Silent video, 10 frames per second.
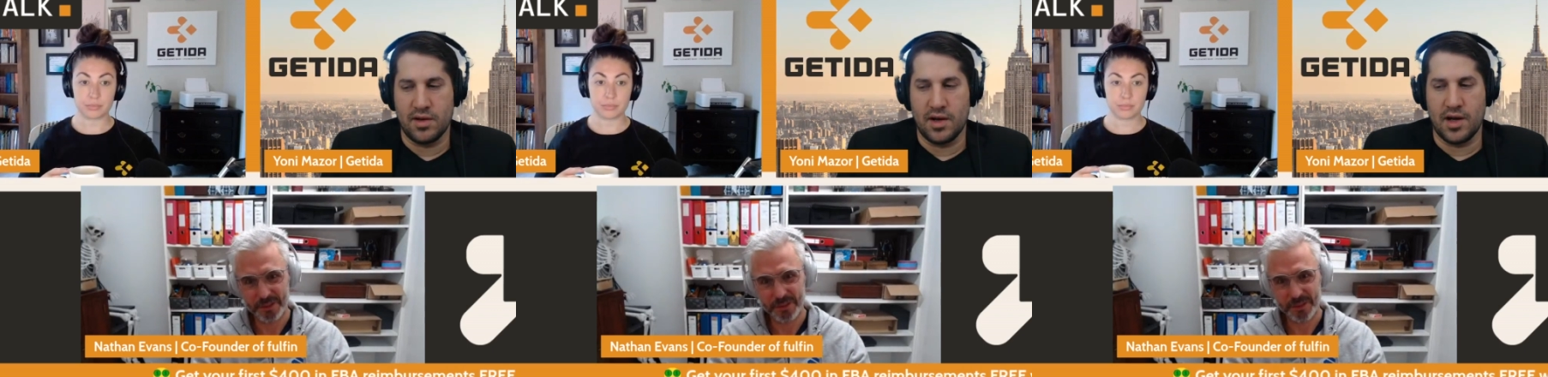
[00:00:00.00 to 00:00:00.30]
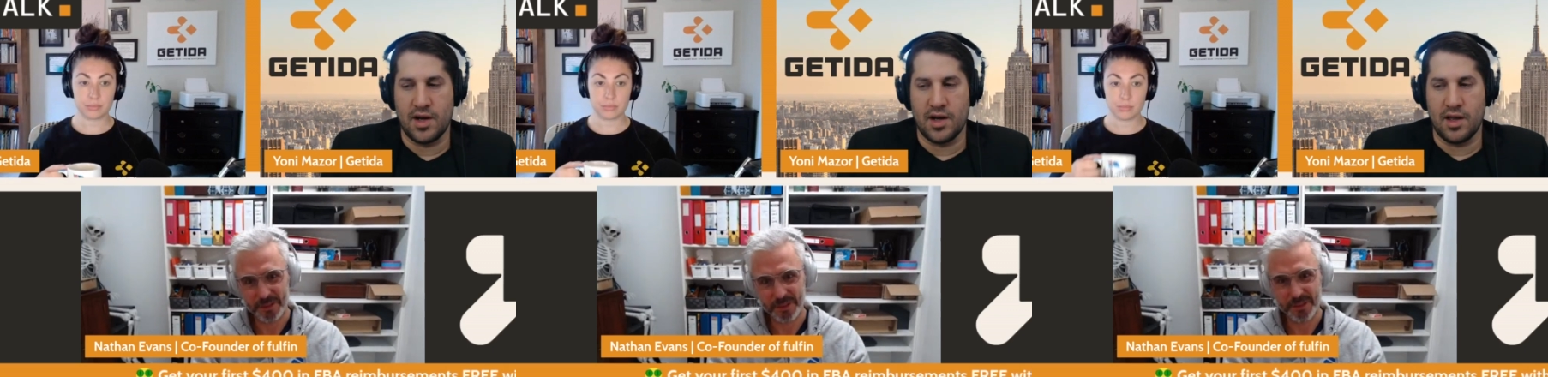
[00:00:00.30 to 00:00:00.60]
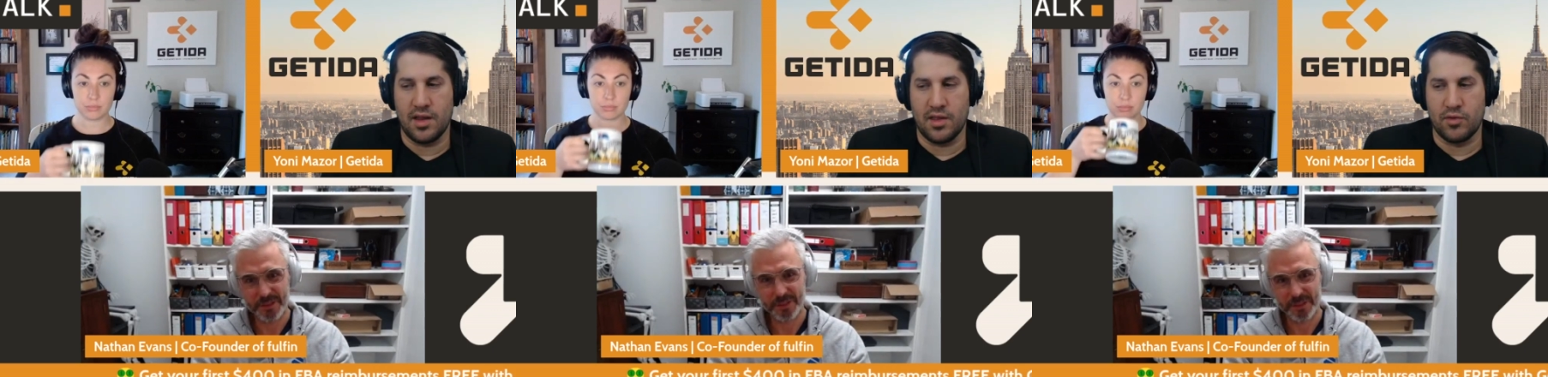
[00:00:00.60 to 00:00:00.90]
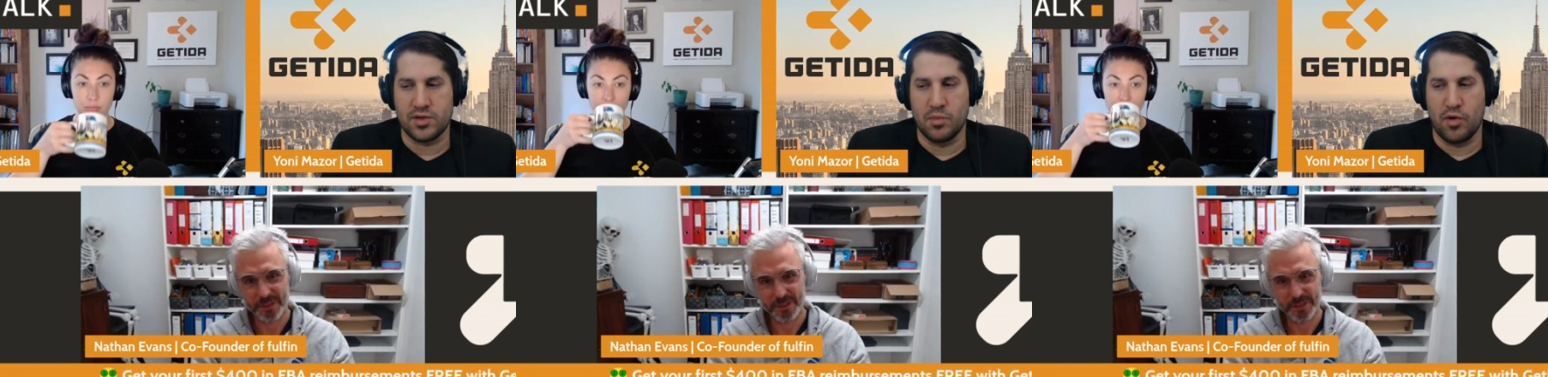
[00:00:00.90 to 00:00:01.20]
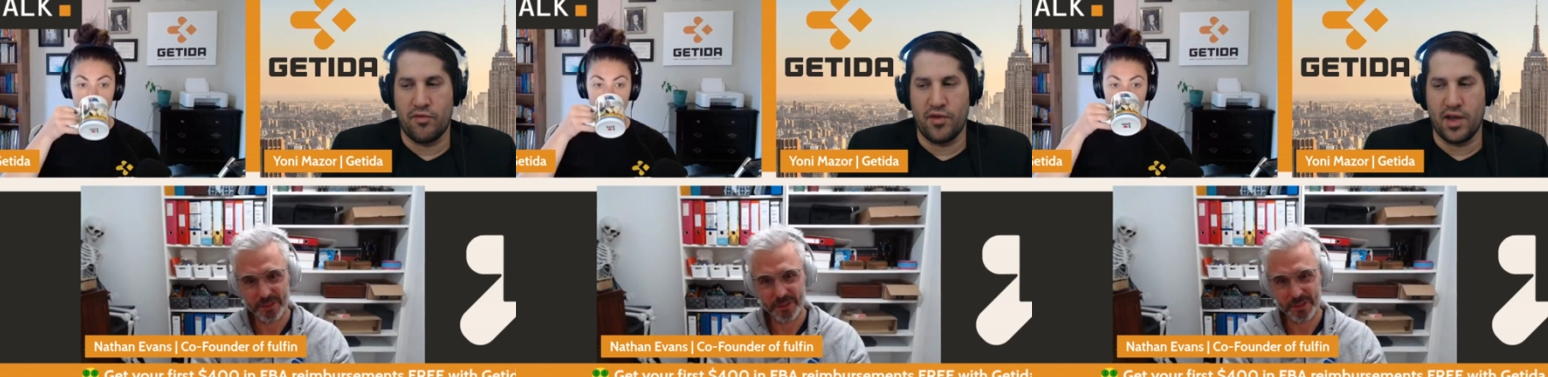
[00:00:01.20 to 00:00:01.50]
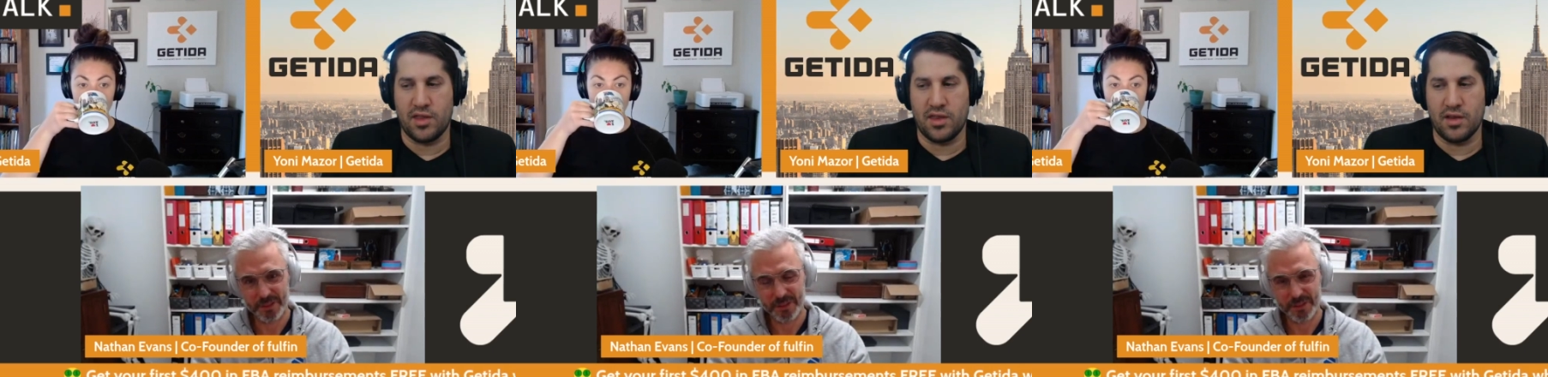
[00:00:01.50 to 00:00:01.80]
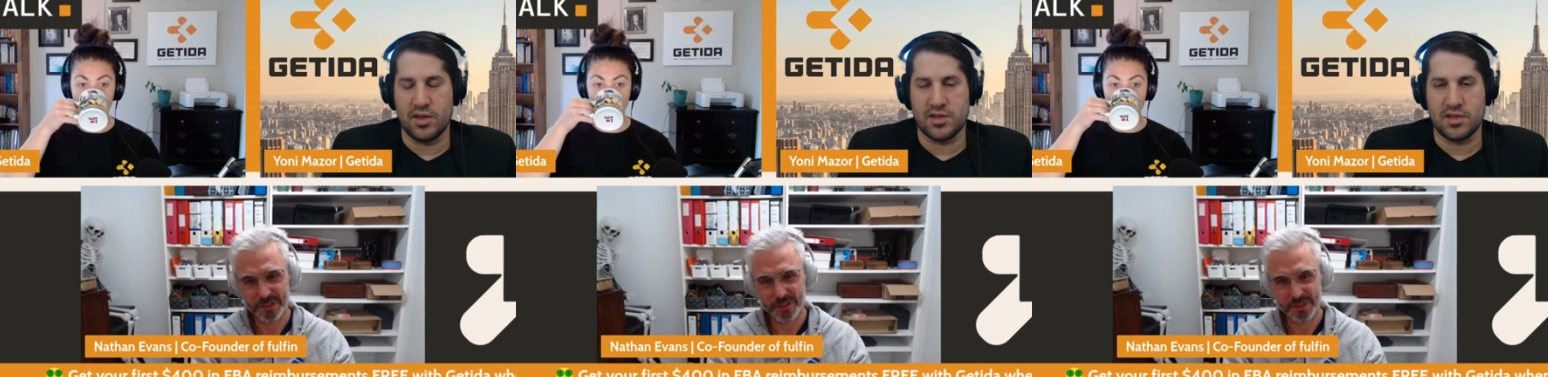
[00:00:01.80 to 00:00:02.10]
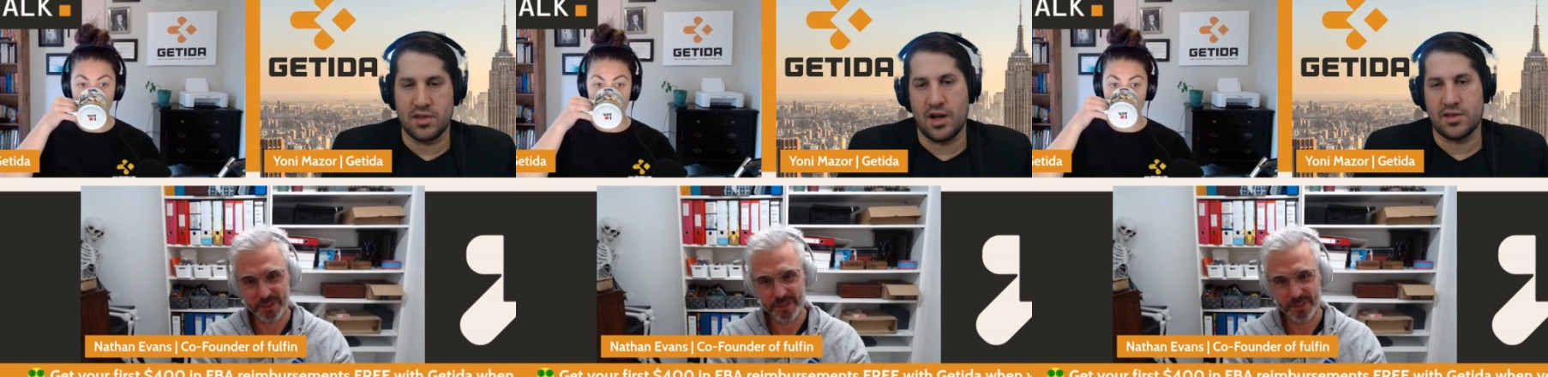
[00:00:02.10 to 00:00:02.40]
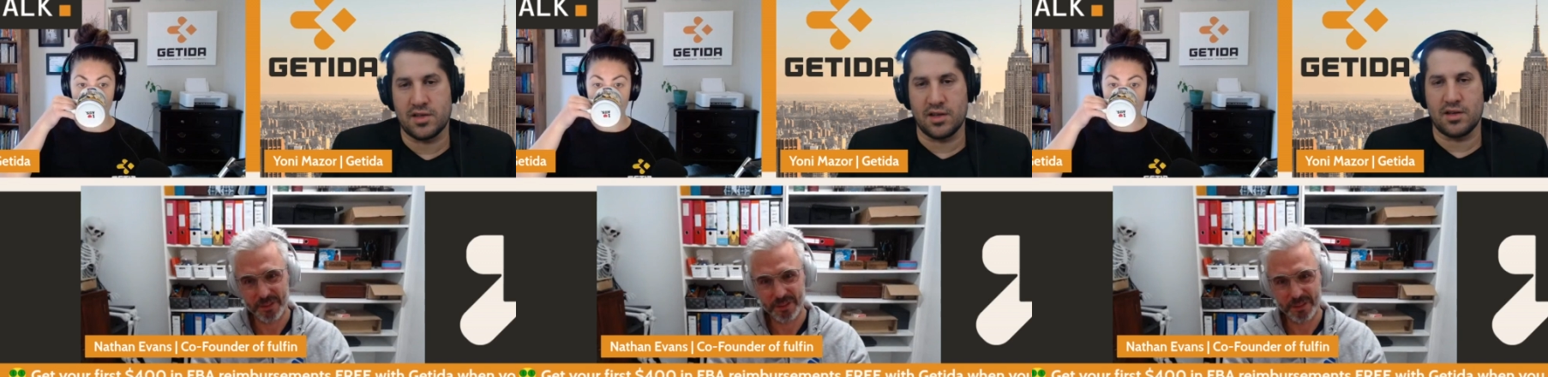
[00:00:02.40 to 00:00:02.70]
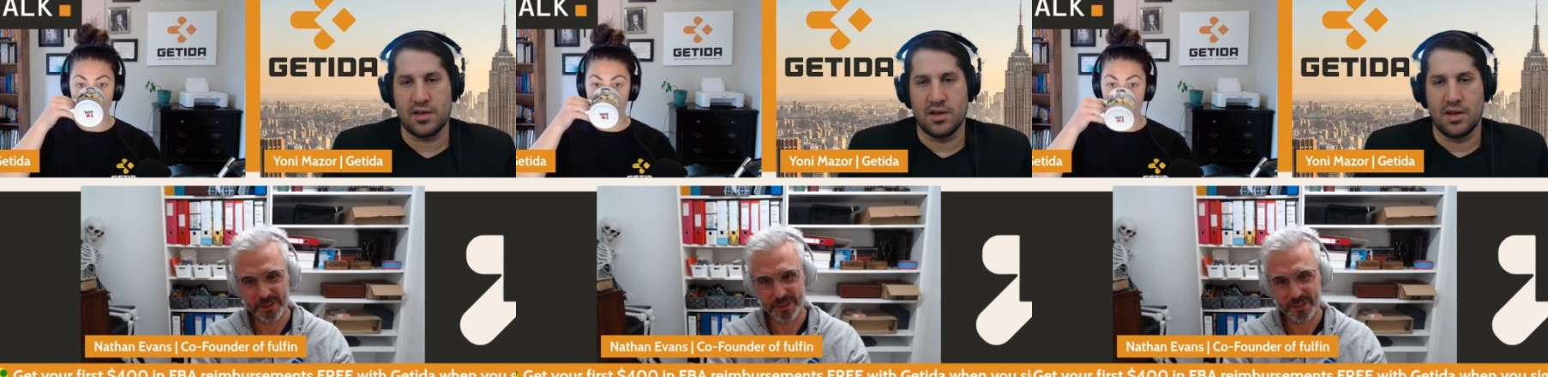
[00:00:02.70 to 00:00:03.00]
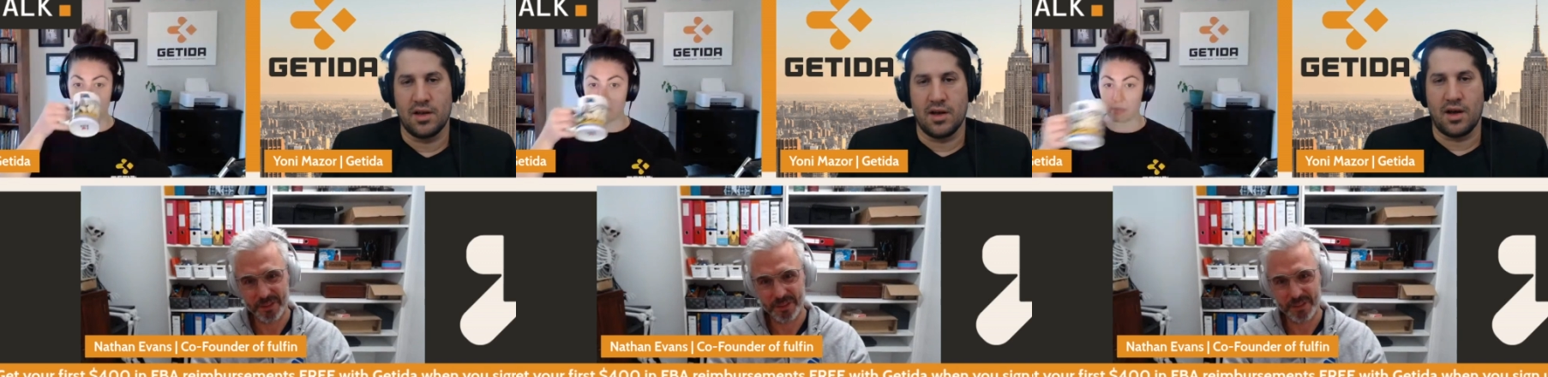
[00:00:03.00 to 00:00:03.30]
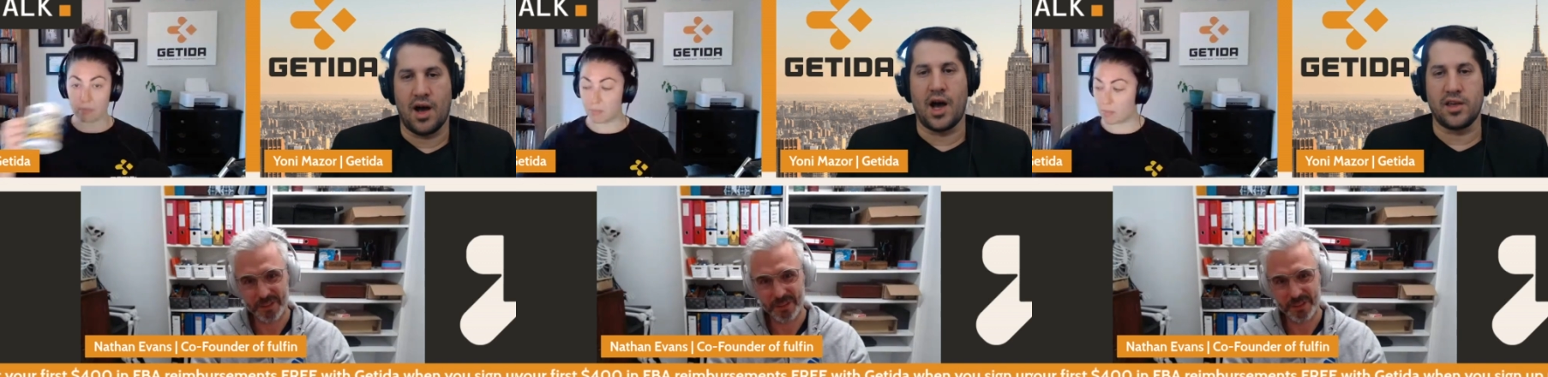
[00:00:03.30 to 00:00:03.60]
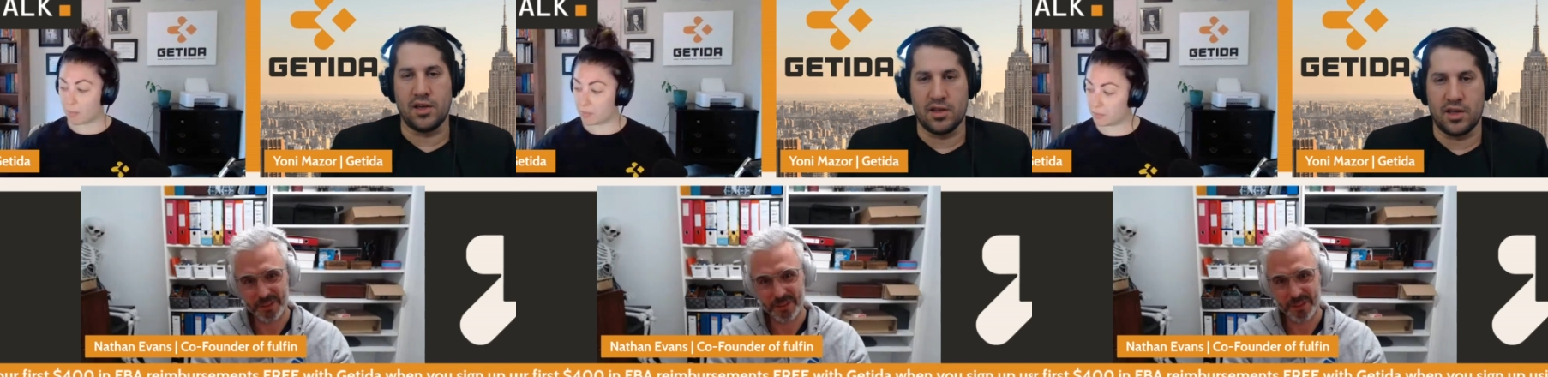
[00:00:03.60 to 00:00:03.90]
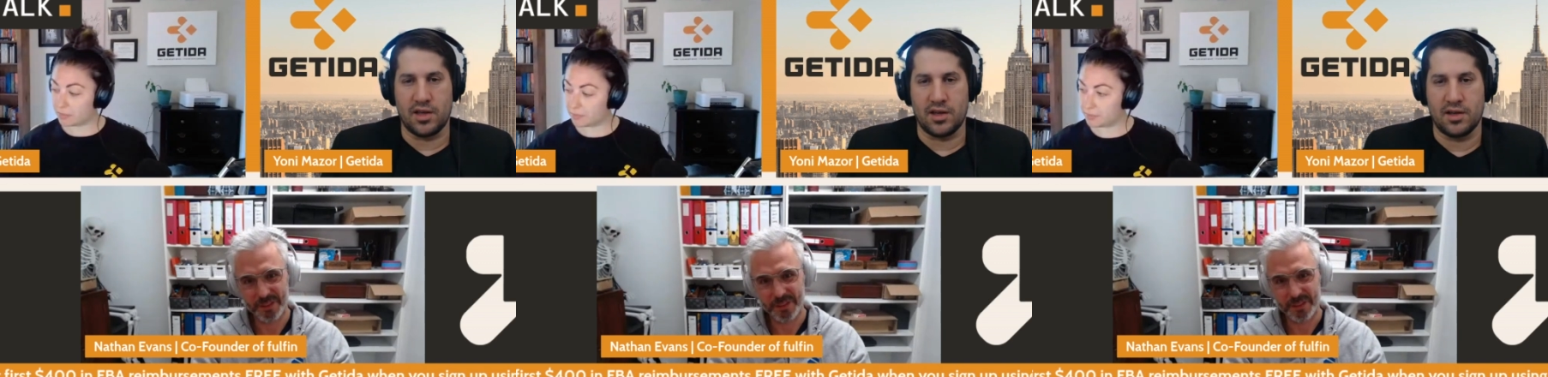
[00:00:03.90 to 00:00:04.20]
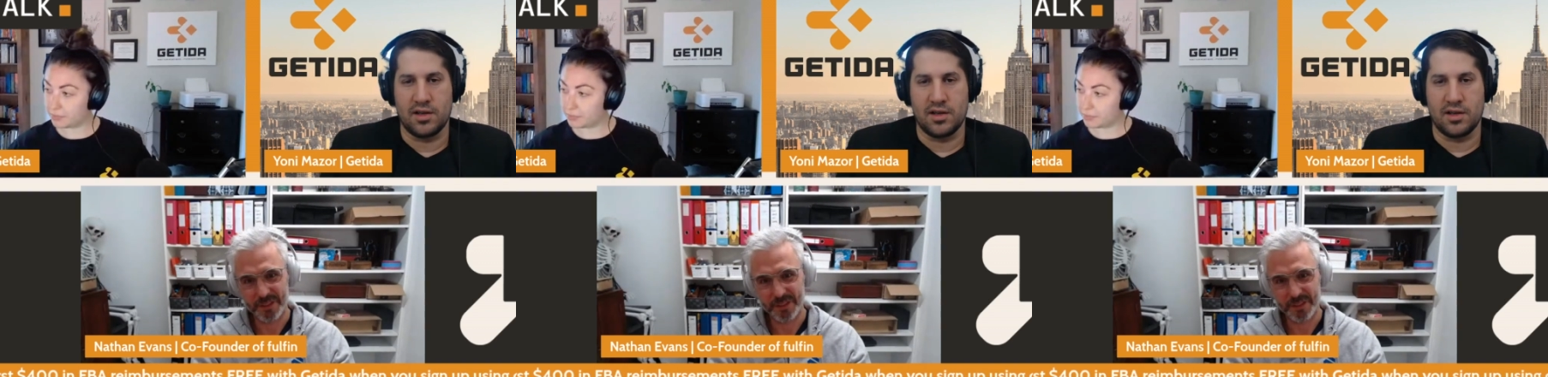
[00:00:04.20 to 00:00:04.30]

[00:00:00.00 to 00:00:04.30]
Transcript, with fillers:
Speaker 1: uh, there was more faith in this toxic, high-yielding,